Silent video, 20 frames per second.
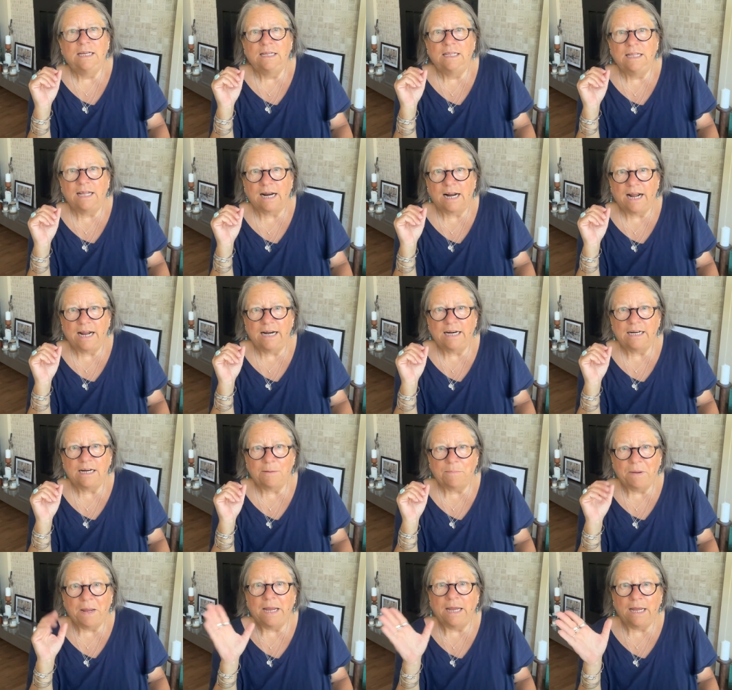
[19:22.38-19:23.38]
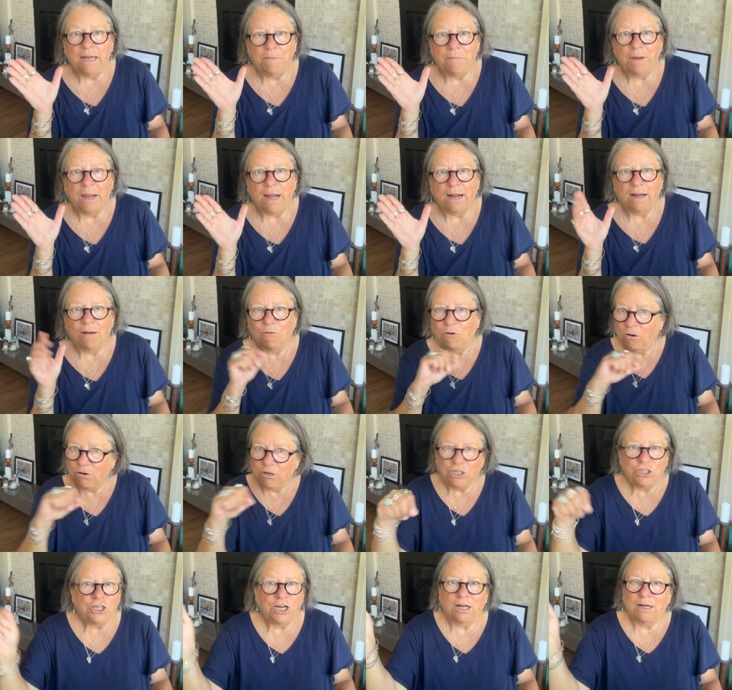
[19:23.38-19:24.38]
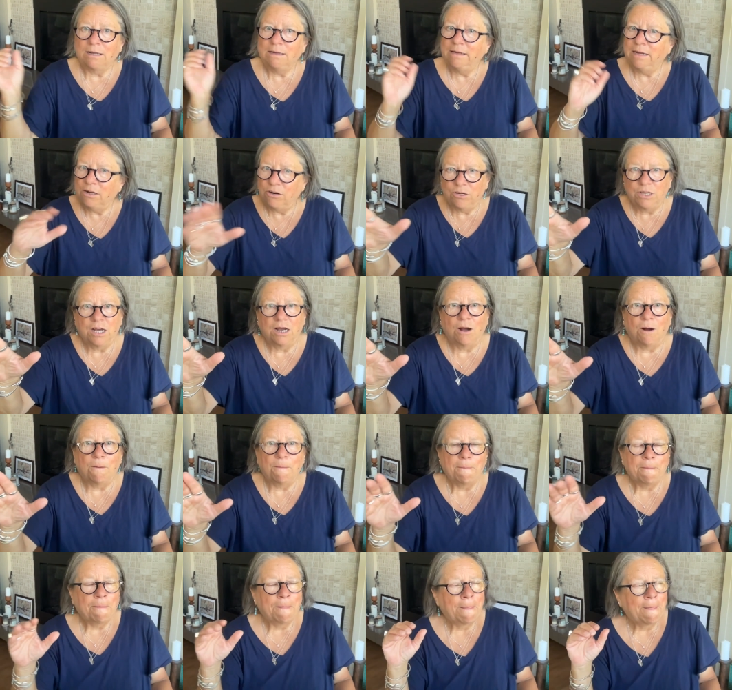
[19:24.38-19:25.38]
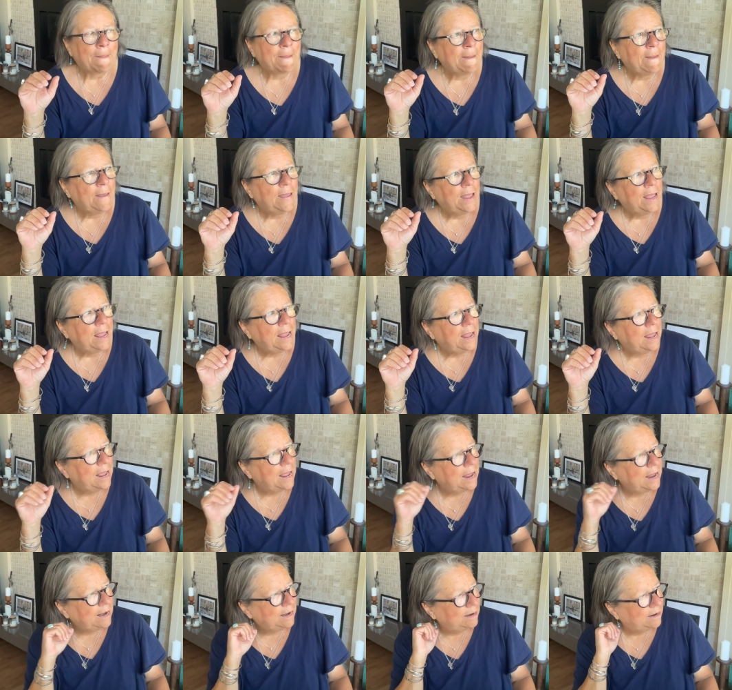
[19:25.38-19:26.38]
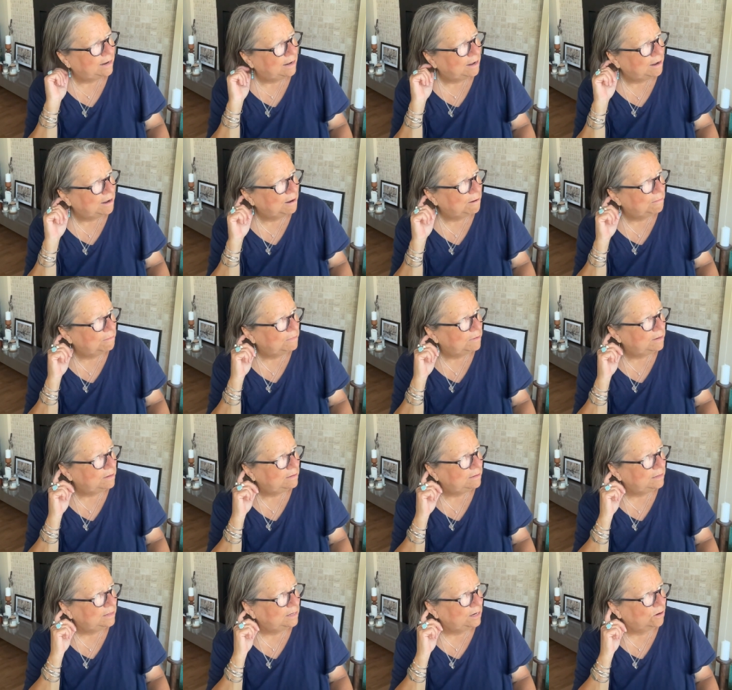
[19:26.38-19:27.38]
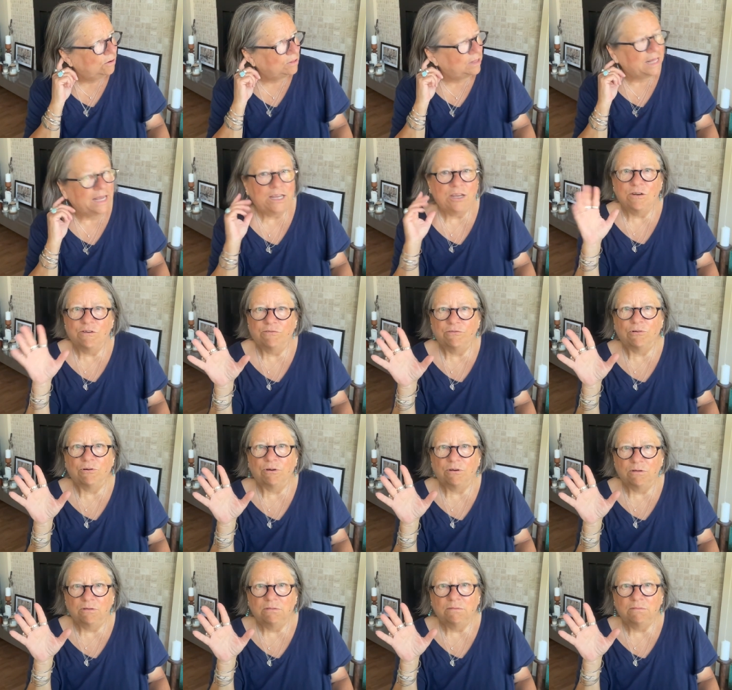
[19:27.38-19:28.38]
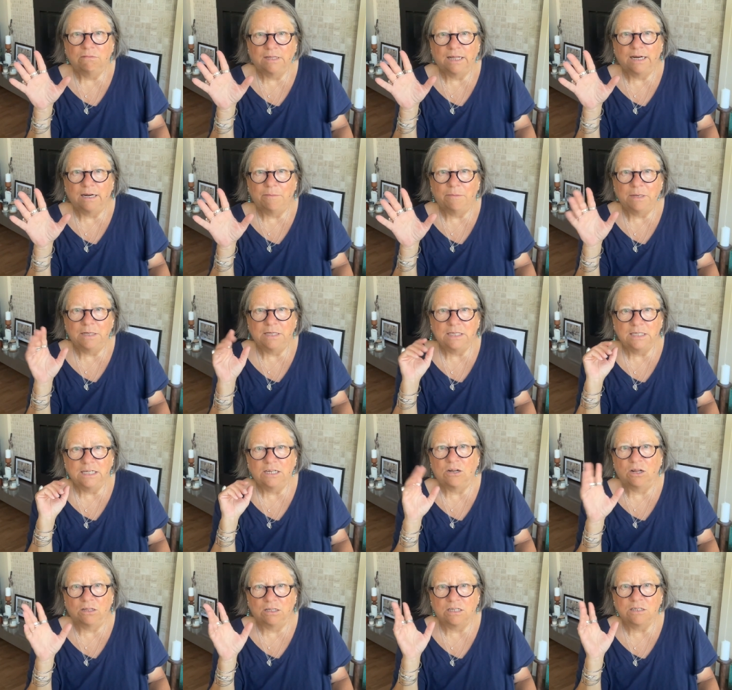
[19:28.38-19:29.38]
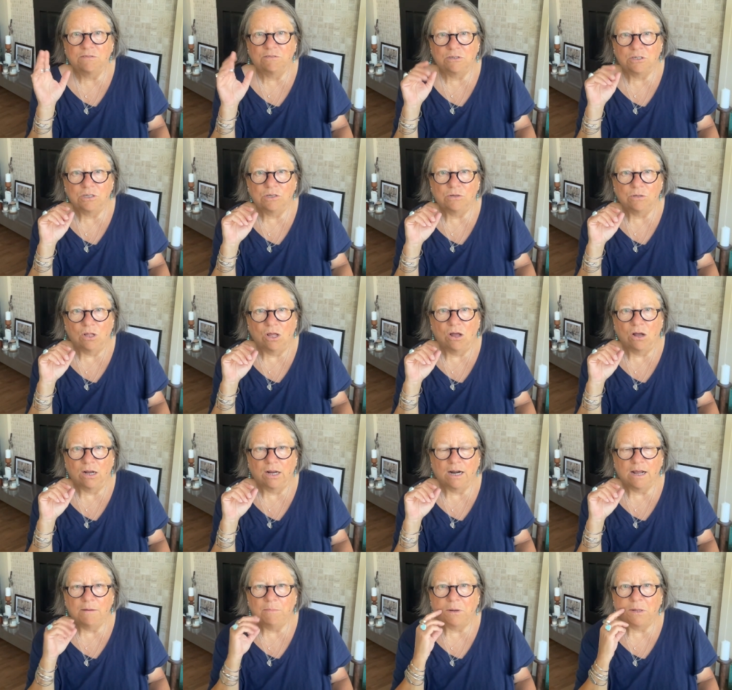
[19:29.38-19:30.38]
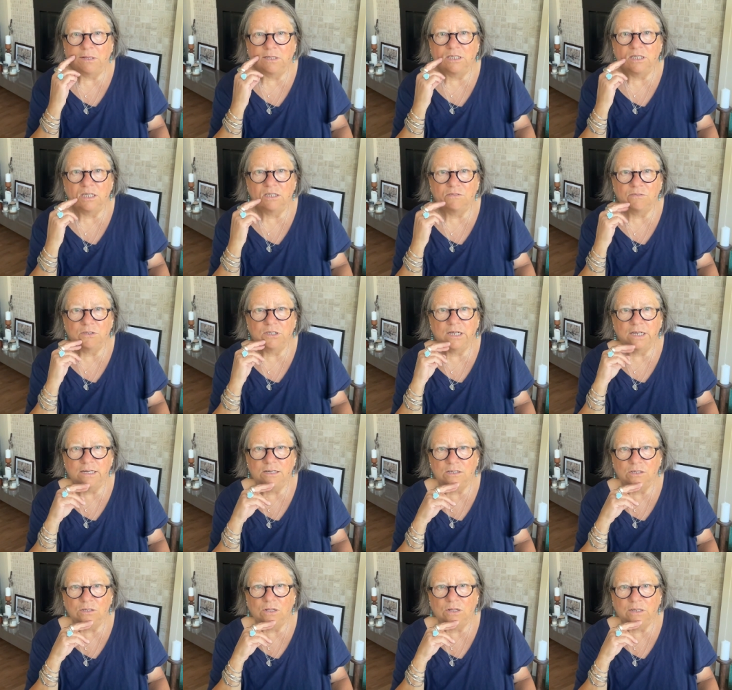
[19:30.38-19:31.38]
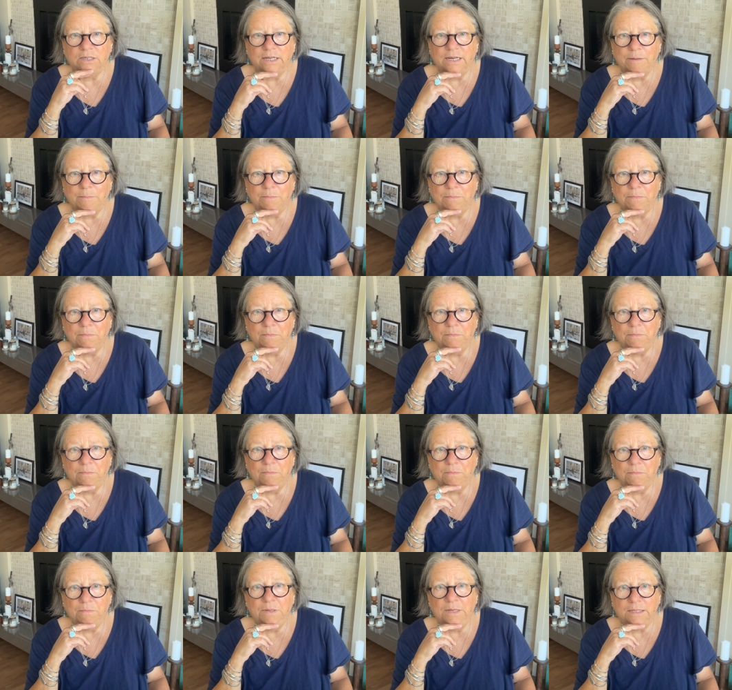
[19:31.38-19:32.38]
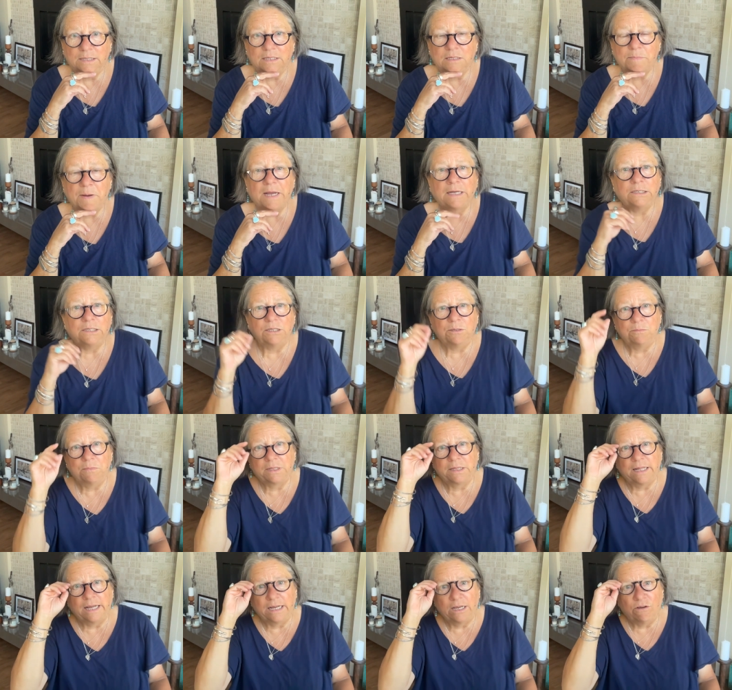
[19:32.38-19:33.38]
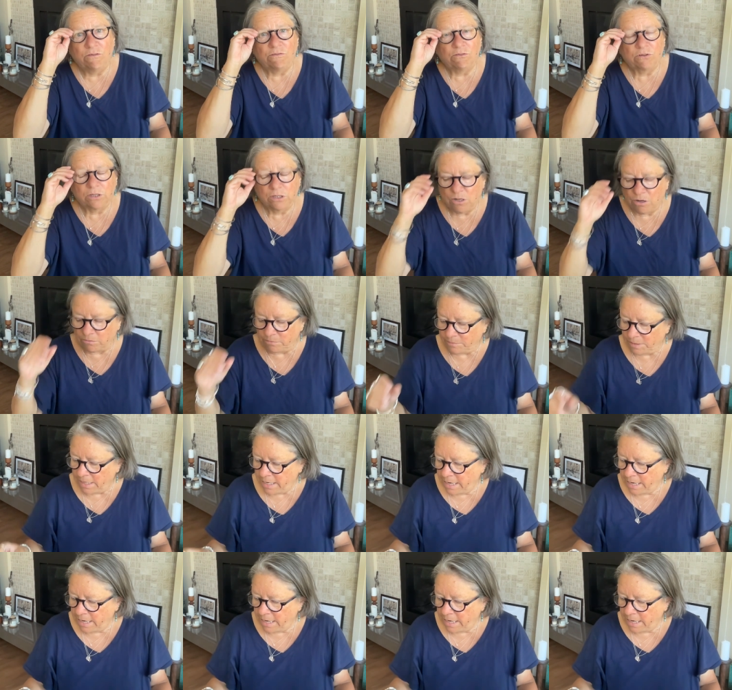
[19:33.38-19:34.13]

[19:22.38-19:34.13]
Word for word: that I ended up paying him back. I wrote a check. Here you go. And, um, you know, thank you for letting me sit on this for so long and I apologize for taking so long to get, get this back to you, but thank you for the loan.